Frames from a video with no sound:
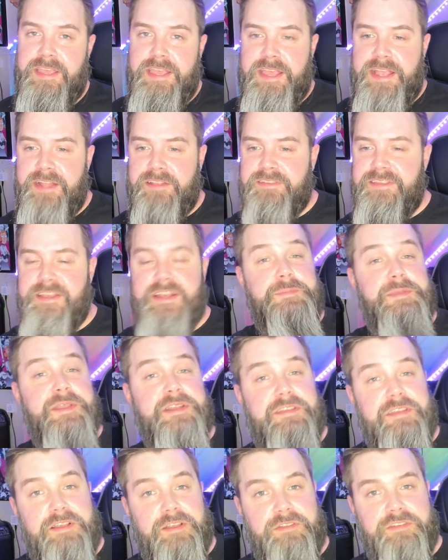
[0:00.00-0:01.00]
It's not a big
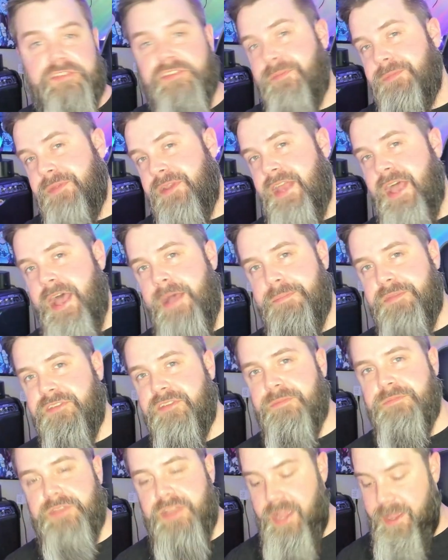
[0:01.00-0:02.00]
deal. It's just something that happens
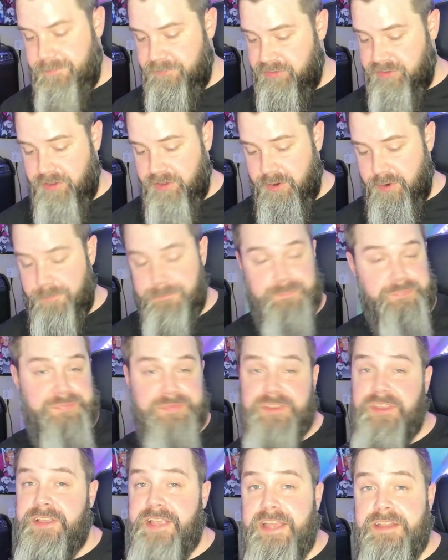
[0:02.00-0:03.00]
sometimes. So
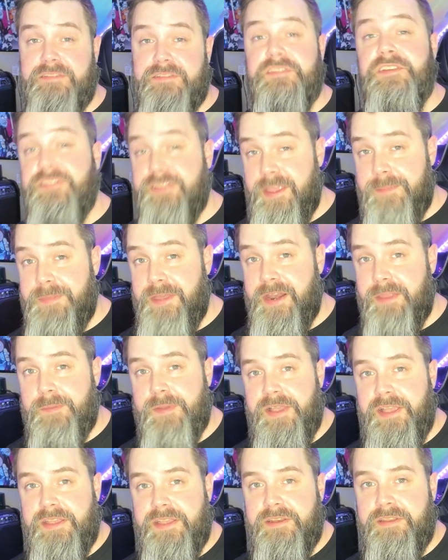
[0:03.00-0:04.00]
again, just keep that in
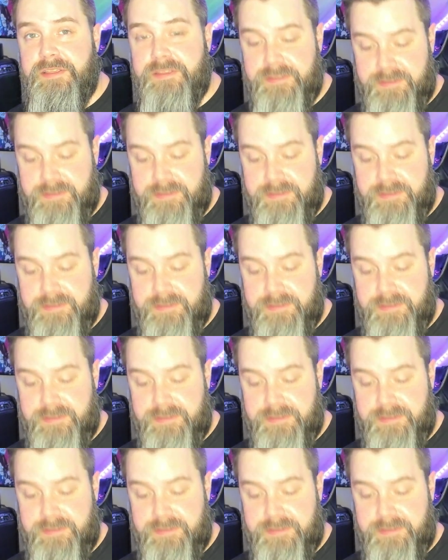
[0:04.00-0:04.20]
mind.